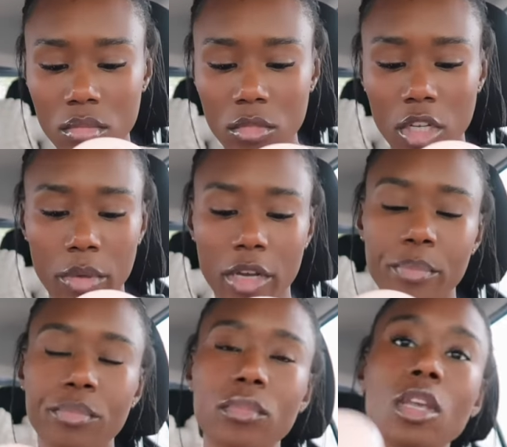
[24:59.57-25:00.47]
There we go.
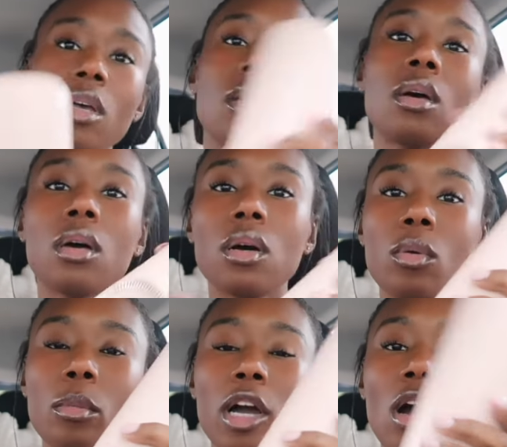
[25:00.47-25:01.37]

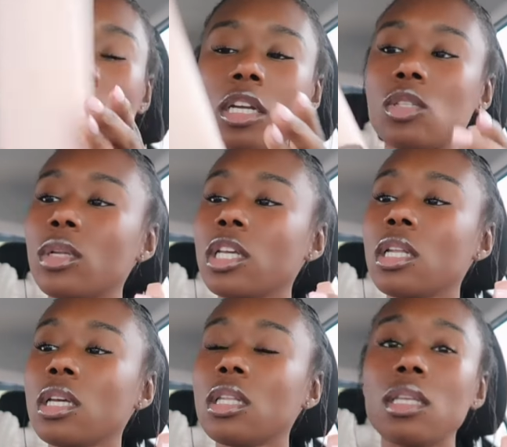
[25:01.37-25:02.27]
When my car is really
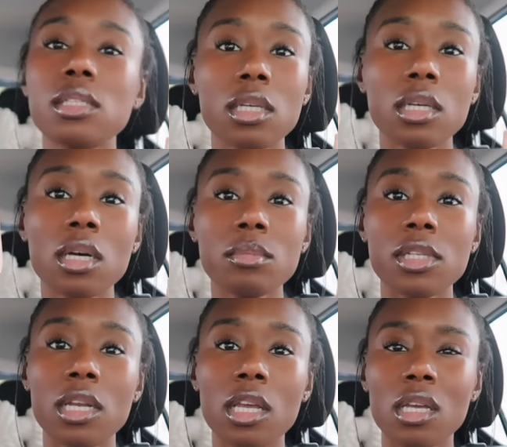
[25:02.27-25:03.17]
clean, this thing comes
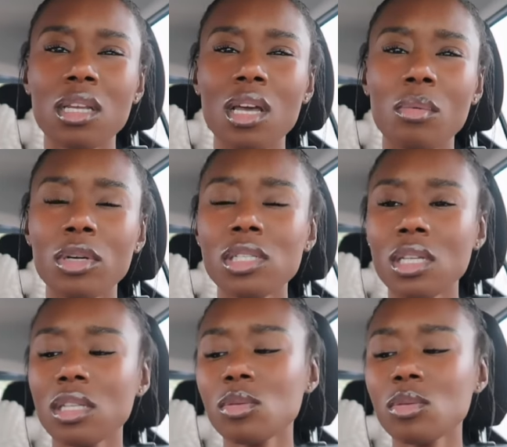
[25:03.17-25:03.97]
in handy. I want to say this